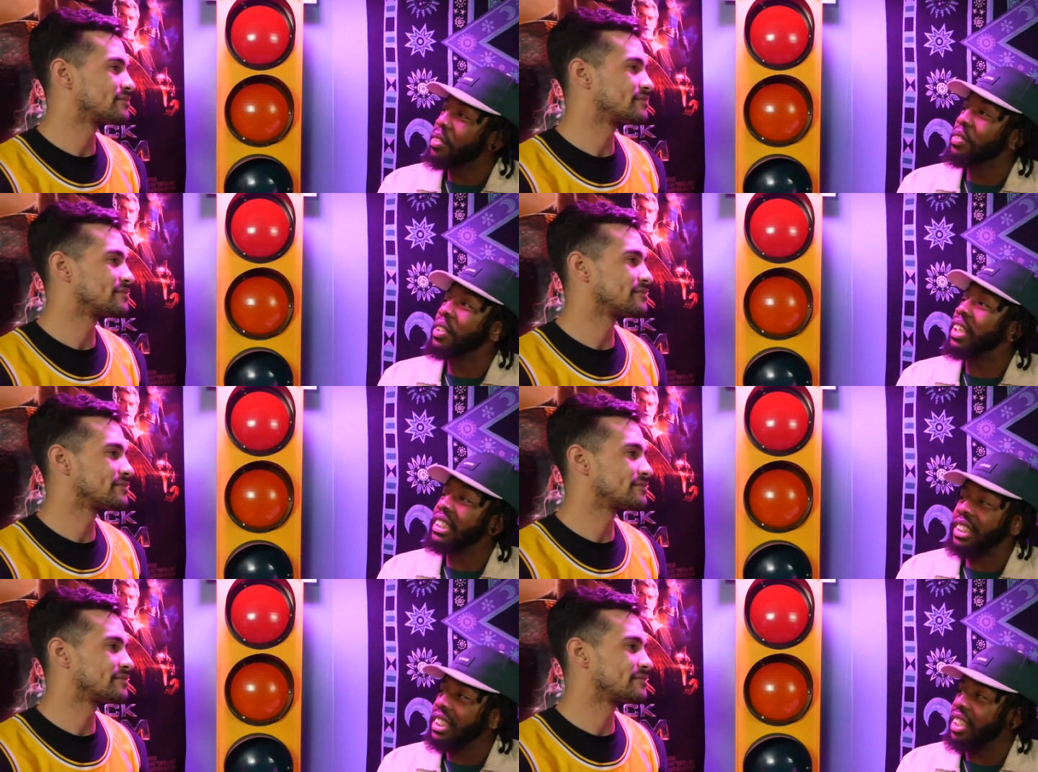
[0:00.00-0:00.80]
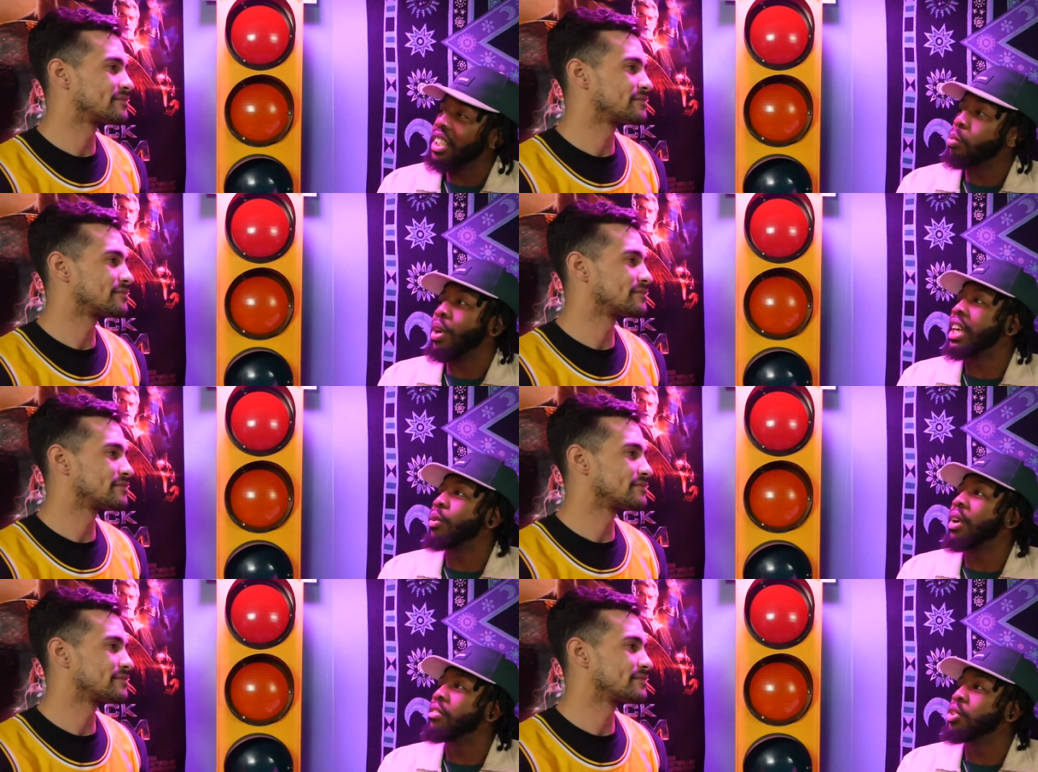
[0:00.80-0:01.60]
Speaker 1: to consistently bring
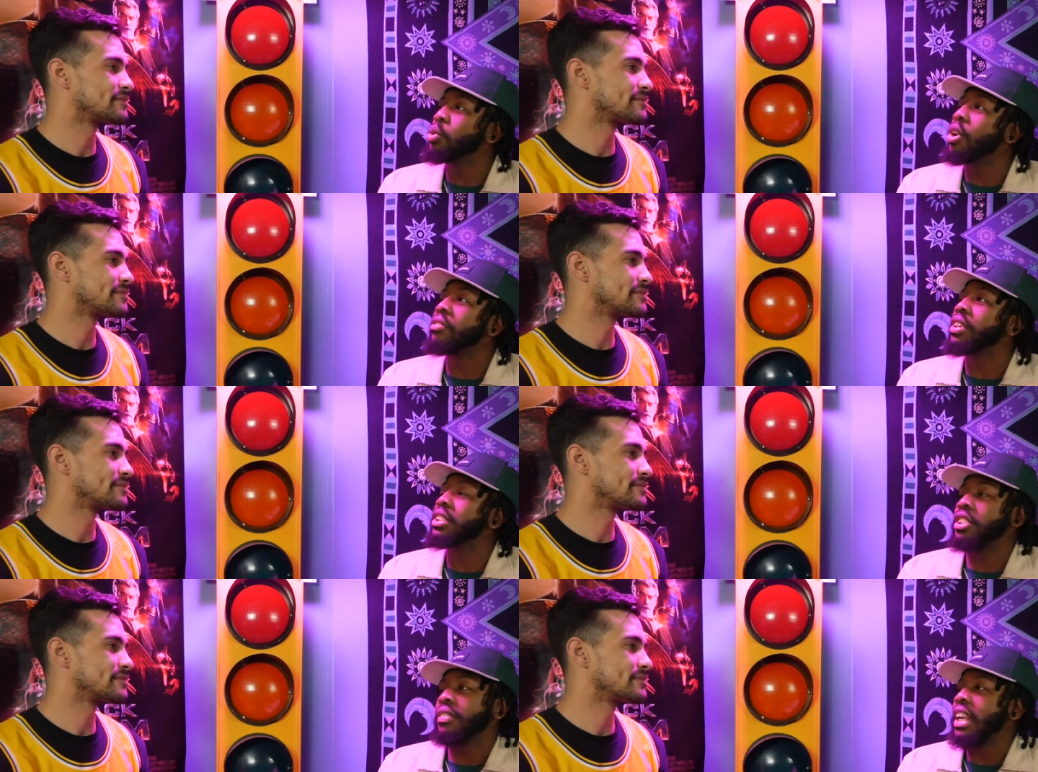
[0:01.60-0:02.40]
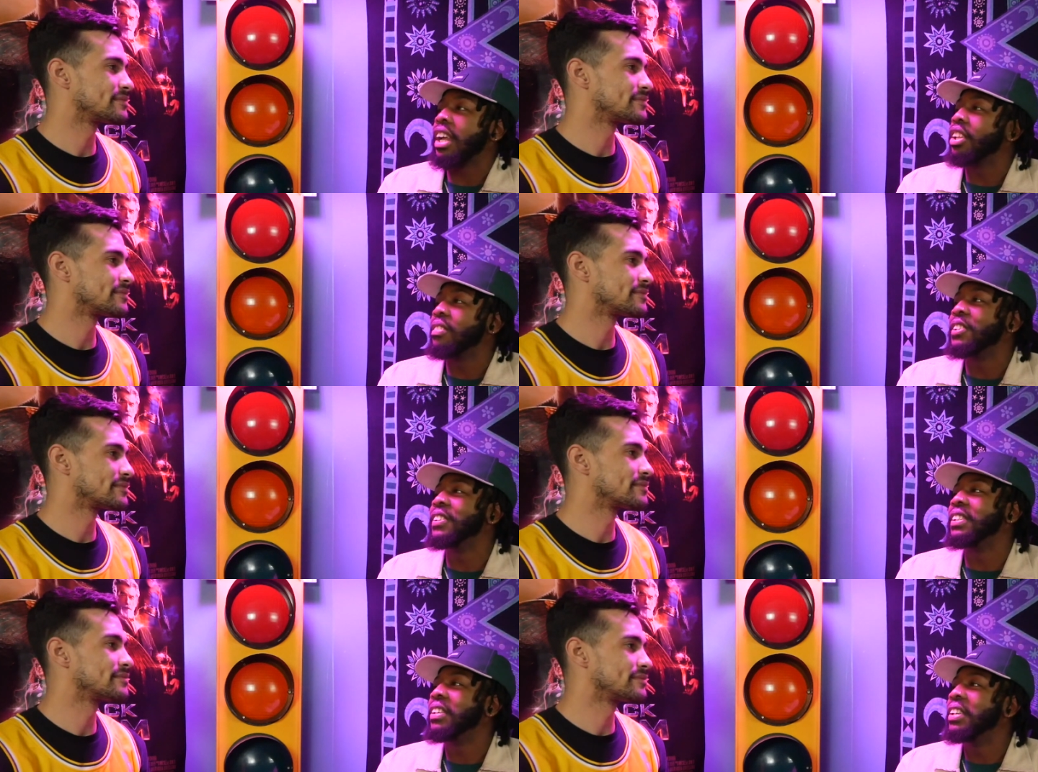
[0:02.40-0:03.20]
in revenue off of the stuff that I love
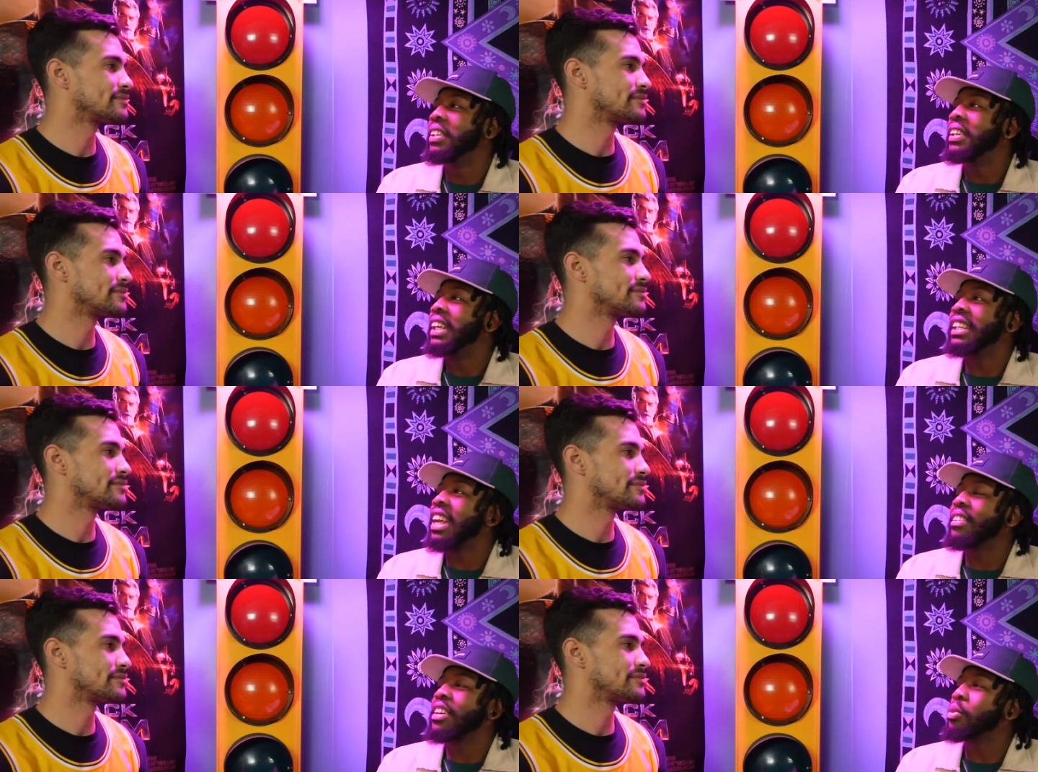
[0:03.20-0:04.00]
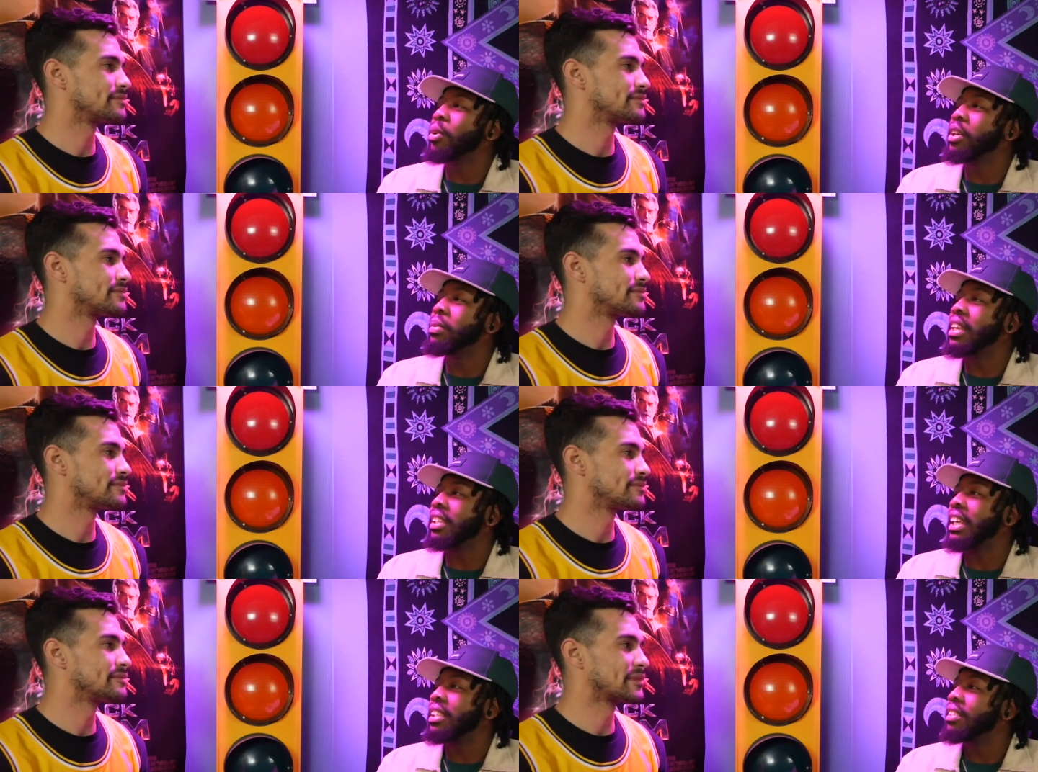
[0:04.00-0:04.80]
doing, and not even have to worry about
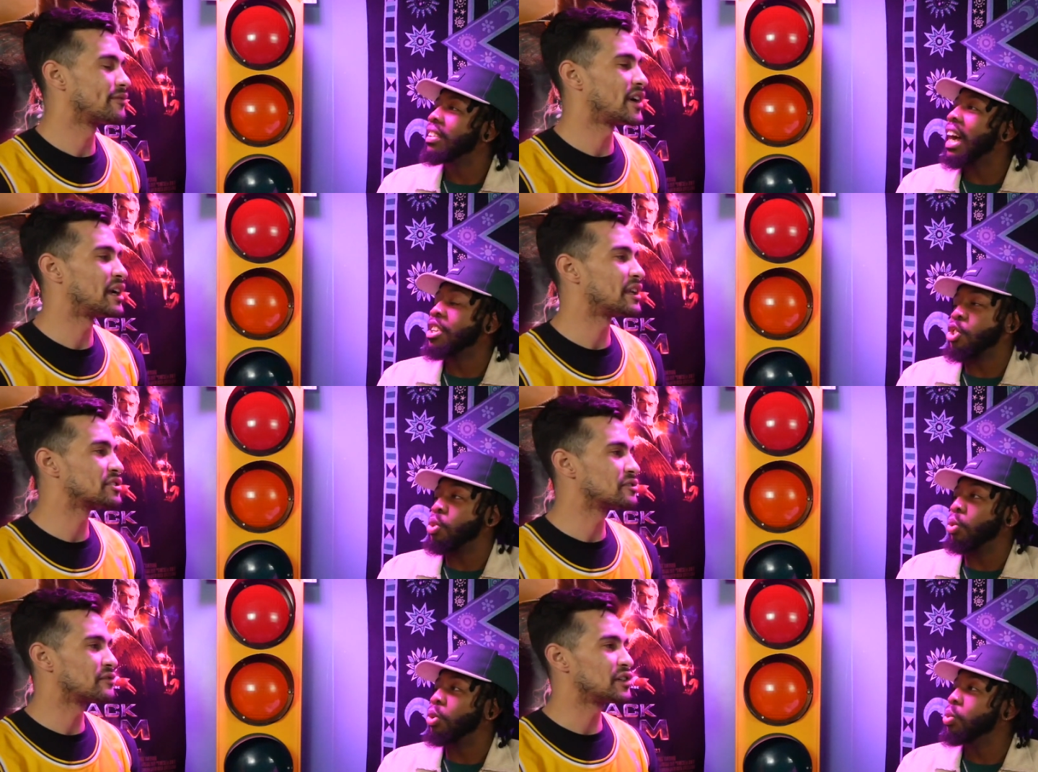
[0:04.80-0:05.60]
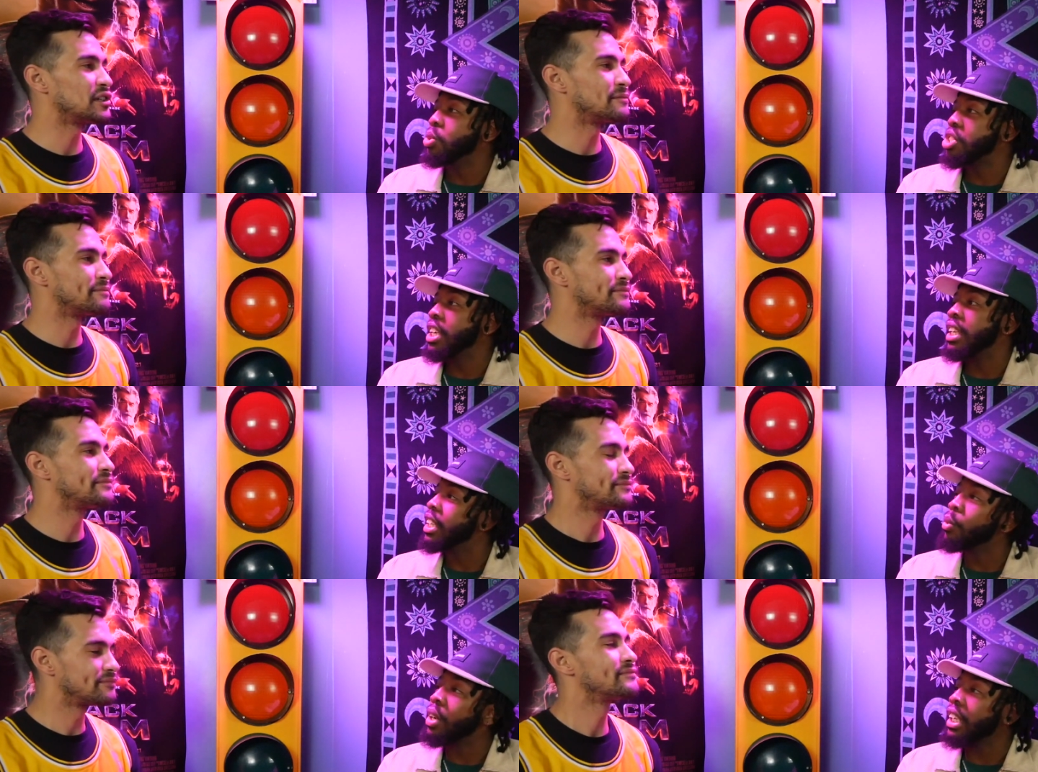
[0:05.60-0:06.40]
it. Like I just do cool shit,
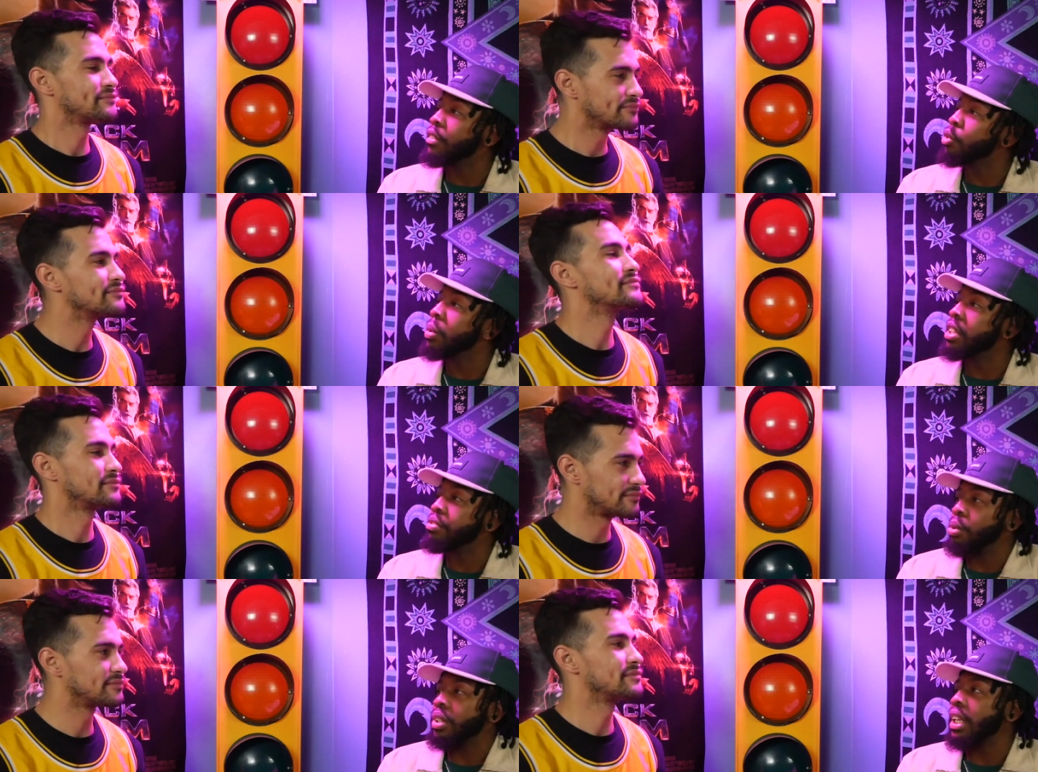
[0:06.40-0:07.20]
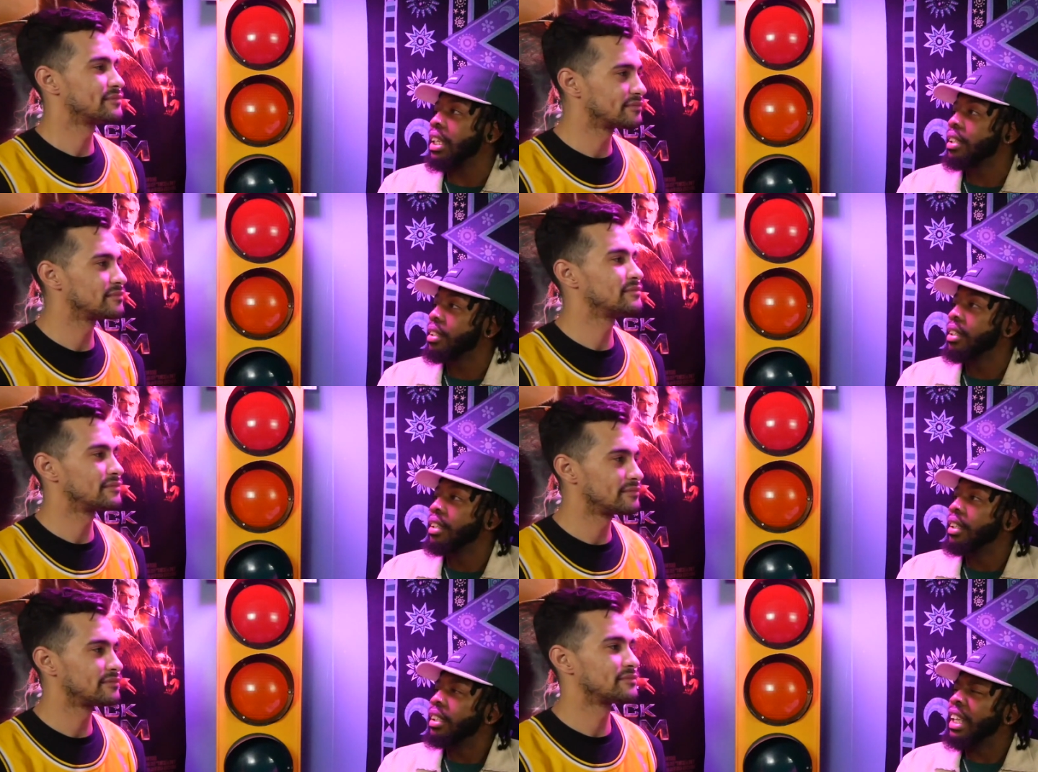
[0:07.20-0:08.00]
and they want to give you money for it. Like,
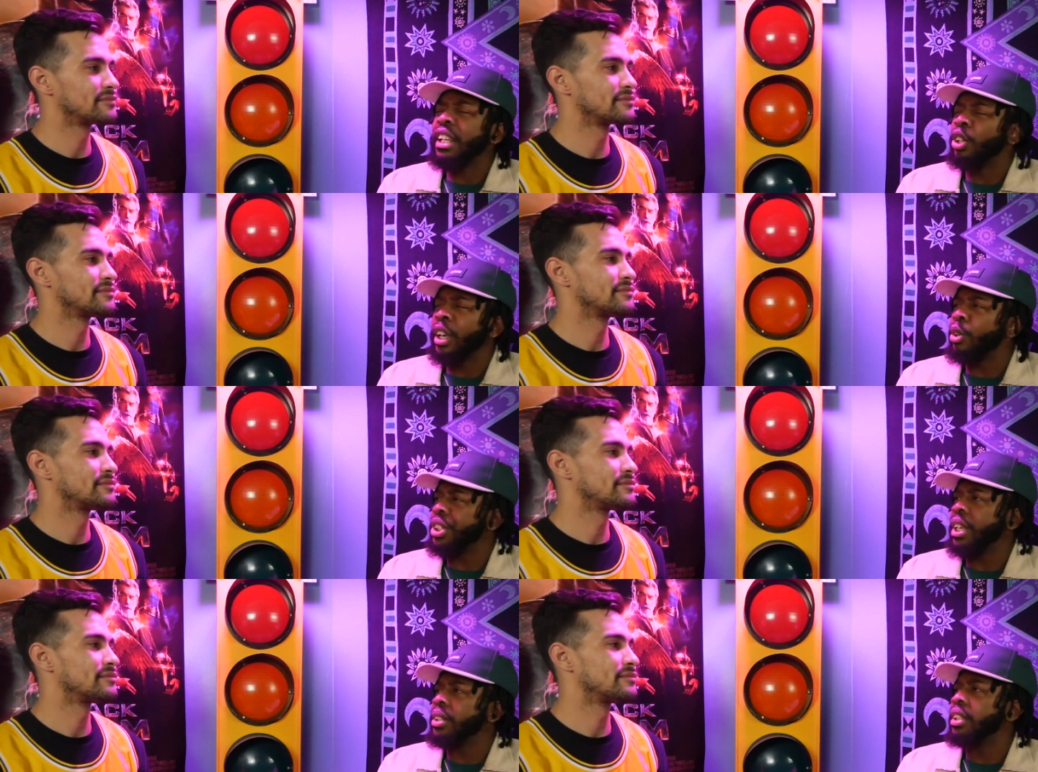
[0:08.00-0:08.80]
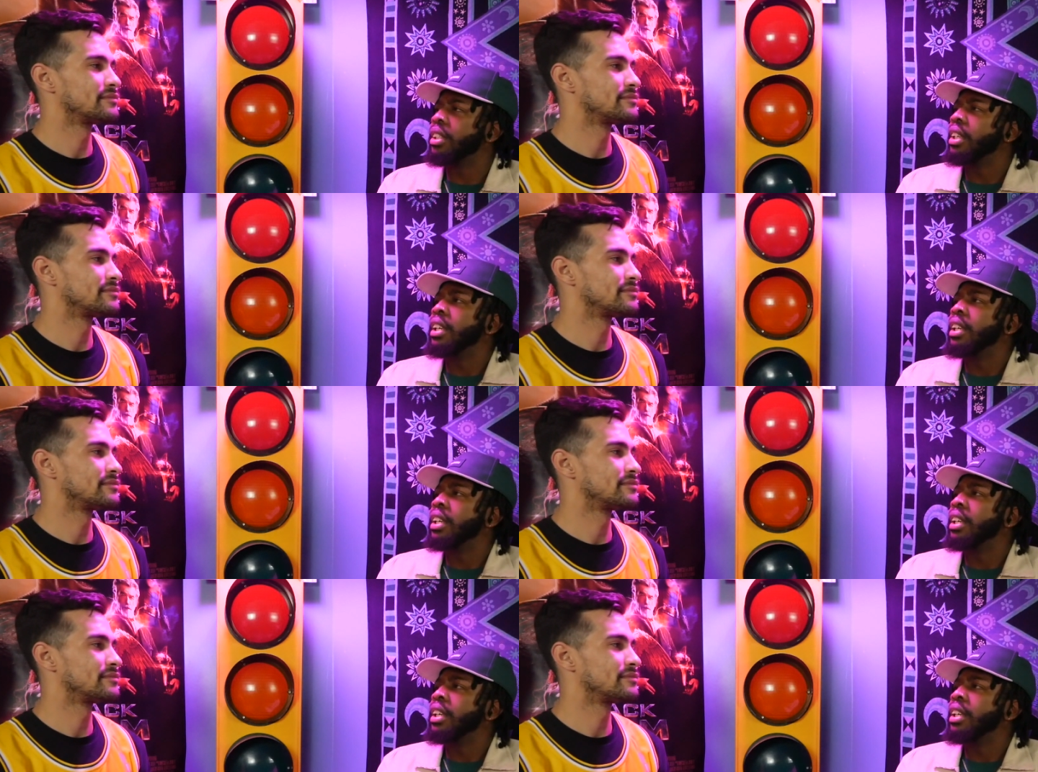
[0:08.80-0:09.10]
like look at Griselda.